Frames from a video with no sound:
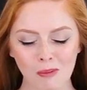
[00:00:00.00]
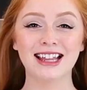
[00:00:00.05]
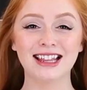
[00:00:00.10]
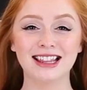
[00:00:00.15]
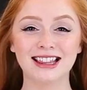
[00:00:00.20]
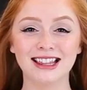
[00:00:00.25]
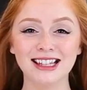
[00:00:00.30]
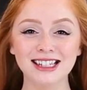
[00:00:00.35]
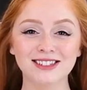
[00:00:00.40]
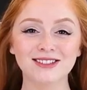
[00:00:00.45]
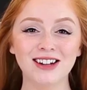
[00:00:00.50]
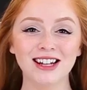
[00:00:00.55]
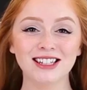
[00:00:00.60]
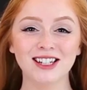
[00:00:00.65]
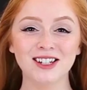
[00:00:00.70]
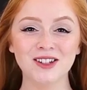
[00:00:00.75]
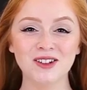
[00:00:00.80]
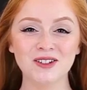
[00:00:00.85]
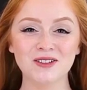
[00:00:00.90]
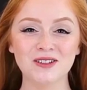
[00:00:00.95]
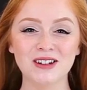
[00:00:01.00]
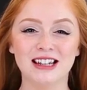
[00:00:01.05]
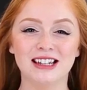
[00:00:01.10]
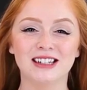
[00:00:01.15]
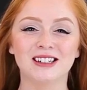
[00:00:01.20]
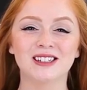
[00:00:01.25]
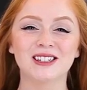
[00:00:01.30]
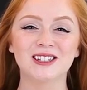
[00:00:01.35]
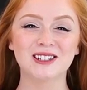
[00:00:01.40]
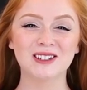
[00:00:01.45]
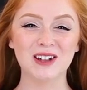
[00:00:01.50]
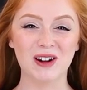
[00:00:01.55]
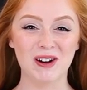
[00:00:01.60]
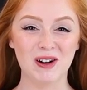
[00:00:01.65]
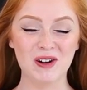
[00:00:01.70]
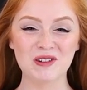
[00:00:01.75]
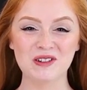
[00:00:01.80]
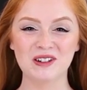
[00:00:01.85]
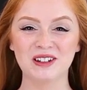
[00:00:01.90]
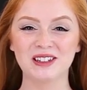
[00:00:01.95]
This ratatouille is
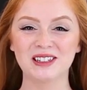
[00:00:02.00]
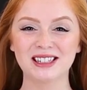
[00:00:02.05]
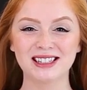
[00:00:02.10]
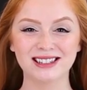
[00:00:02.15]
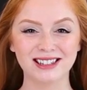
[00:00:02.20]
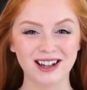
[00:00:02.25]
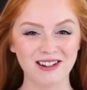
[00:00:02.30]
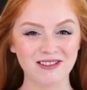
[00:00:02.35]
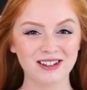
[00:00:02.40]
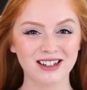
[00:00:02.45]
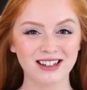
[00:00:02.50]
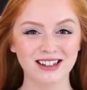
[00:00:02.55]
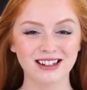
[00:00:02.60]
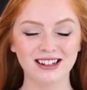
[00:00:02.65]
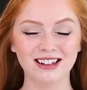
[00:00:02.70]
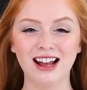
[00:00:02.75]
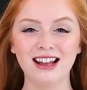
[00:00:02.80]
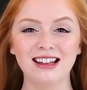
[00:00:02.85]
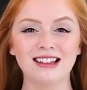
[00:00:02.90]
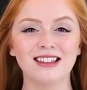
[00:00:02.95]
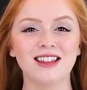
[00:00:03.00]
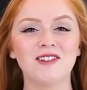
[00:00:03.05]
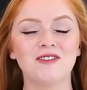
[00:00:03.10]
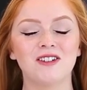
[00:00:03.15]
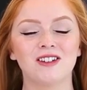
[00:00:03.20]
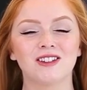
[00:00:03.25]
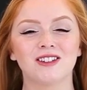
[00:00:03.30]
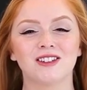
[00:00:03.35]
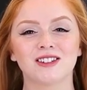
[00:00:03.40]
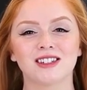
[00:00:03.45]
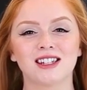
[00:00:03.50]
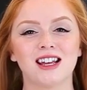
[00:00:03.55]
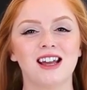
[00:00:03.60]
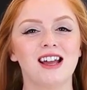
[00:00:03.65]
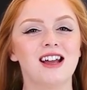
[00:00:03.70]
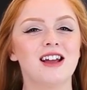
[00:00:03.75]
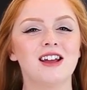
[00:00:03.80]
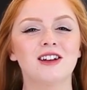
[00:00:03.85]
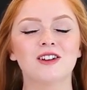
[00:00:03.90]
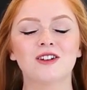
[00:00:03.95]
so, so good. I love all those
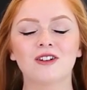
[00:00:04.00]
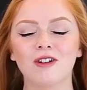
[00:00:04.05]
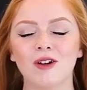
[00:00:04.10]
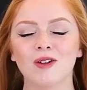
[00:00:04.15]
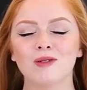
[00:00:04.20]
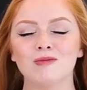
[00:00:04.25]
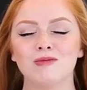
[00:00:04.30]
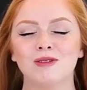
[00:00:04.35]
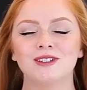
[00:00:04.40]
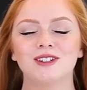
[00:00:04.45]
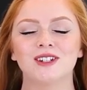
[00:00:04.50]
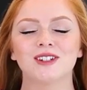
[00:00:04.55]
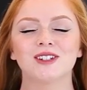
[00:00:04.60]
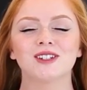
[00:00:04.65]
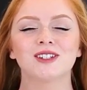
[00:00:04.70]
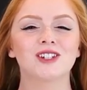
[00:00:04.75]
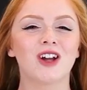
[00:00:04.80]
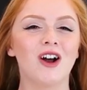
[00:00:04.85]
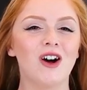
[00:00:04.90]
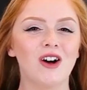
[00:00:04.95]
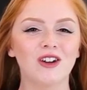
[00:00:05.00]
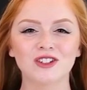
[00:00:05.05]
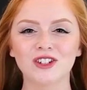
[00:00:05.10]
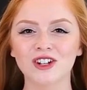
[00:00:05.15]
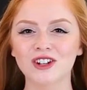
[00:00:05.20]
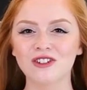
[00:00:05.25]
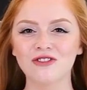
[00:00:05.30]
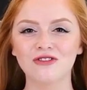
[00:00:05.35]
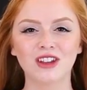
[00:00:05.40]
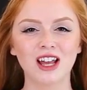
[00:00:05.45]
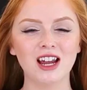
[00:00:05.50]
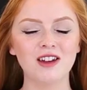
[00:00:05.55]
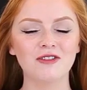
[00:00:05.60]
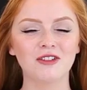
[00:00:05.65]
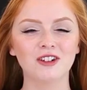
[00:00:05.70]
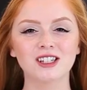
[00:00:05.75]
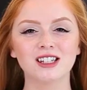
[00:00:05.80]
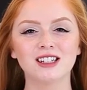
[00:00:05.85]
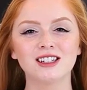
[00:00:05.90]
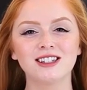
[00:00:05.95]
incredible nostalgic
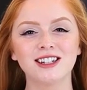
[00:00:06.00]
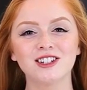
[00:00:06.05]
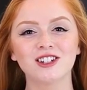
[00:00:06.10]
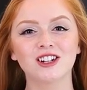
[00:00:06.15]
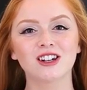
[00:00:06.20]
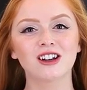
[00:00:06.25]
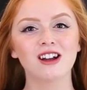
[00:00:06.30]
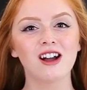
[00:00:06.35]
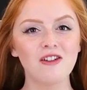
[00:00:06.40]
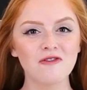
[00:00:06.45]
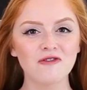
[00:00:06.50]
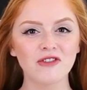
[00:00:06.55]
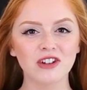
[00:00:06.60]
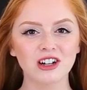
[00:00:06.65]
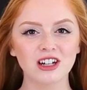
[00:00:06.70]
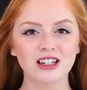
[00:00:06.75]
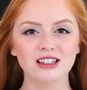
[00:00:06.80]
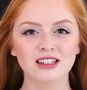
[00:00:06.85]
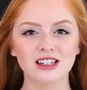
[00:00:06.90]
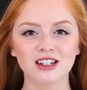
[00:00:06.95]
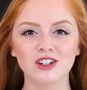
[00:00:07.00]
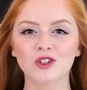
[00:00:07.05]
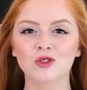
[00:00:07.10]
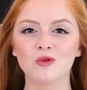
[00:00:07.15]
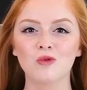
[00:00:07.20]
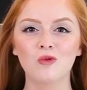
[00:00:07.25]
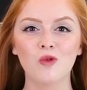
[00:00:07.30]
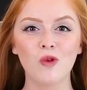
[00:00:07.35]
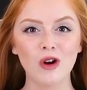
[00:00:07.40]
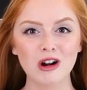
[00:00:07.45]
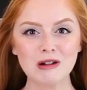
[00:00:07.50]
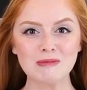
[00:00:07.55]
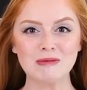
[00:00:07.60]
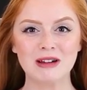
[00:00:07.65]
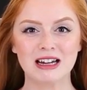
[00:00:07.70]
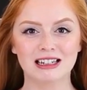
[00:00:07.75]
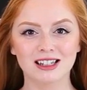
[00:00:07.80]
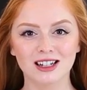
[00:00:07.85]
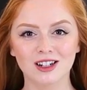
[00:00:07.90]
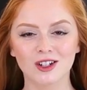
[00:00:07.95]
flavors. It's such a comforting dish,
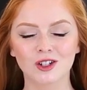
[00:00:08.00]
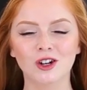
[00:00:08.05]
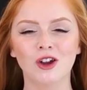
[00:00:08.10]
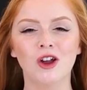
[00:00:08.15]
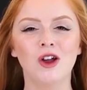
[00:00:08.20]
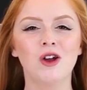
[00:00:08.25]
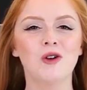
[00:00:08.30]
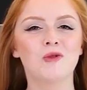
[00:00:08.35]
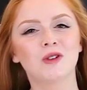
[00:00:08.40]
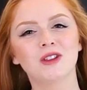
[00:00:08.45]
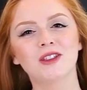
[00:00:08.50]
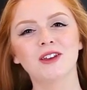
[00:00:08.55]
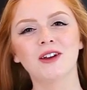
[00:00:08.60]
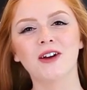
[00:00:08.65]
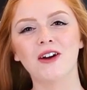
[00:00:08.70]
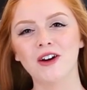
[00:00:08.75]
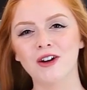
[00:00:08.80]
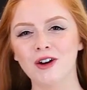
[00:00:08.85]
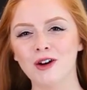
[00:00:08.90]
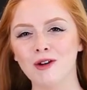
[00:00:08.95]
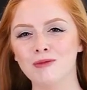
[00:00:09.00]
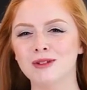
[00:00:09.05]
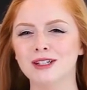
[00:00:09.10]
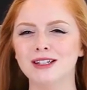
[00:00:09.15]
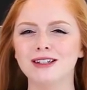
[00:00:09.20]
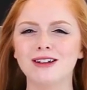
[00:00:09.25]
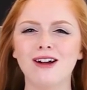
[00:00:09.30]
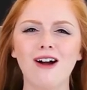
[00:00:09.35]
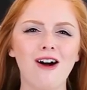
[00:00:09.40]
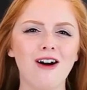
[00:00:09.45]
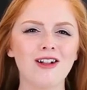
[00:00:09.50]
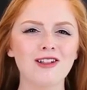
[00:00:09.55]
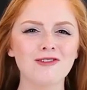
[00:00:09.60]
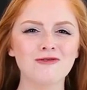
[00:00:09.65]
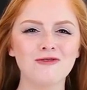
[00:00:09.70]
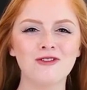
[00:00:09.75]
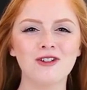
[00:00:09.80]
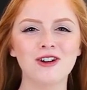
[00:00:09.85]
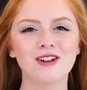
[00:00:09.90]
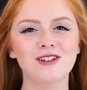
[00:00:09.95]
warming dish with the herbs and the olive
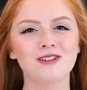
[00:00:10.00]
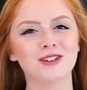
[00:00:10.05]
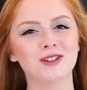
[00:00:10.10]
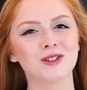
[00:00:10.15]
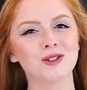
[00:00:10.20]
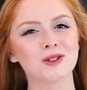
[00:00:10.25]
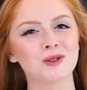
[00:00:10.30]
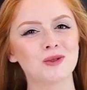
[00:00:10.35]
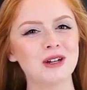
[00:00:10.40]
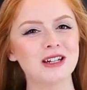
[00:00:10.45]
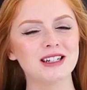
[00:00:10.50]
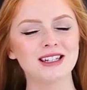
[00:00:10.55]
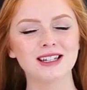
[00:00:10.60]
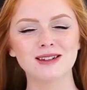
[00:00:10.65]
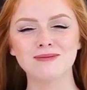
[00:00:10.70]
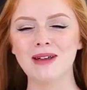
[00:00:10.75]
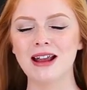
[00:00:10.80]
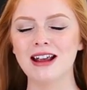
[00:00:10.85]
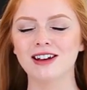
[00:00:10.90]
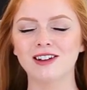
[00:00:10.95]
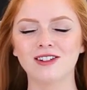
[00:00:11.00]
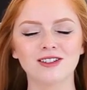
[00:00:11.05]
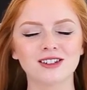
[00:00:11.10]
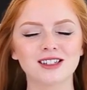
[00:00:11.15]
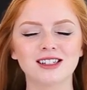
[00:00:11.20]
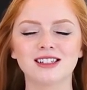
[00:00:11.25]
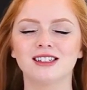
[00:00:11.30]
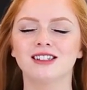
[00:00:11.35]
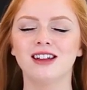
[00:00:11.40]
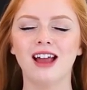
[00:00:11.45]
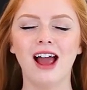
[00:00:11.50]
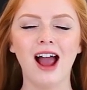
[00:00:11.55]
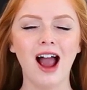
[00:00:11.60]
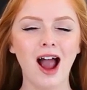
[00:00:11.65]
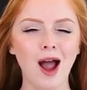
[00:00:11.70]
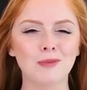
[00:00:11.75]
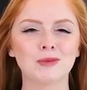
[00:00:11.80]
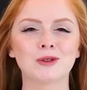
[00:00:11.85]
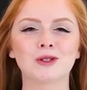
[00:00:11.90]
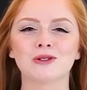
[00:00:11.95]
oil and the sweet tomatoes.
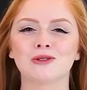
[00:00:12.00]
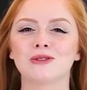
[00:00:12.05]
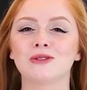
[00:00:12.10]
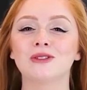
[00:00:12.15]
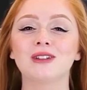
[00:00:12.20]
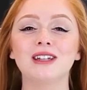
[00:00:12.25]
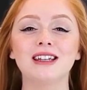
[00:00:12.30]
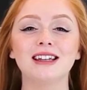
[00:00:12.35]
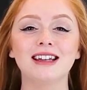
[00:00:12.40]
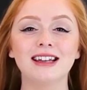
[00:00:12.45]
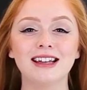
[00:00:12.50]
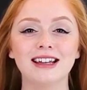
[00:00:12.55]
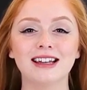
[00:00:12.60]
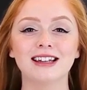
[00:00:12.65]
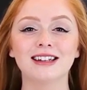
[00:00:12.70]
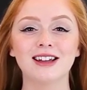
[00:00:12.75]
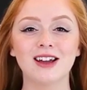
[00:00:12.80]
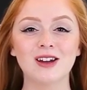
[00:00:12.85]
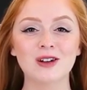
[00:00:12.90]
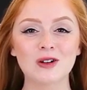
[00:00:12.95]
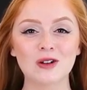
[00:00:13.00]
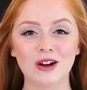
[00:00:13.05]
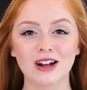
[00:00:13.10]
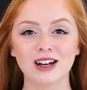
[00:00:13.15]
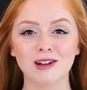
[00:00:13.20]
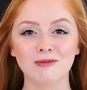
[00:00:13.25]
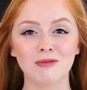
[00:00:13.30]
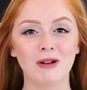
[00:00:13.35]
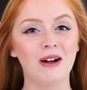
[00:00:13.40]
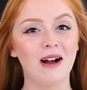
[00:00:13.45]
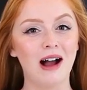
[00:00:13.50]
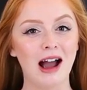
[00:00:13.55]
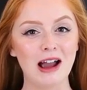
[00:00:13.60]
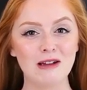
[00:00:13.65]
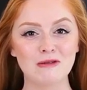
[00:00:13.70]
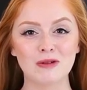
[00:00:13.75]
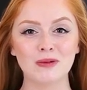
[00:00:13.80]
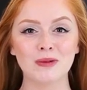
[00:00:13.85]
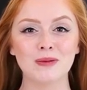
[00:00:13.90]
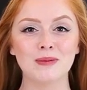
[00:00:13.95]
Absolutely incredible. I
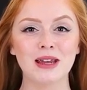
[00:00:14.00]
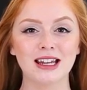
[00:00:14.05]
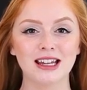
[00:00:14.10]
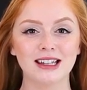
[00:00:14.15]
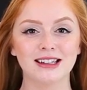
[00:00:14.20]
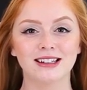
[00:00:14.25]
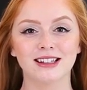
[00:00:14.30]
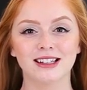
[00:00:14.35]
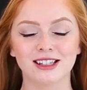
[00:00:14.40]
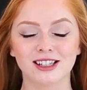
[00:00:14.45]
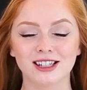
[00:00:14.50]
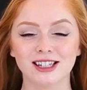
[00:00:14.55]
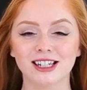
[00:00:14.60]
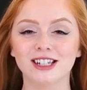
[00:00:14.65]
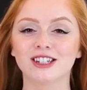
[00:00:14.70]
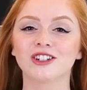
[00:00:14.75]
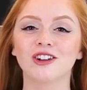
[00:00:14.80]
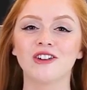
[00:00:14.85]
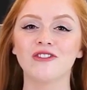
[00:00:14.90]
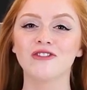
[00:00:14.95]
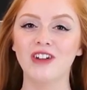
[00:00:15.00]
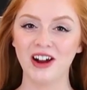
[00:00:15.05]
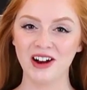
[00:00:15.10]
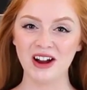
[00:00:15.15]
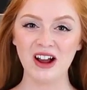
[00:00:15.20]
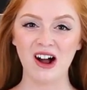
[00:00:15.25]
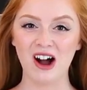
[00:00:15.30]
will be making this dish very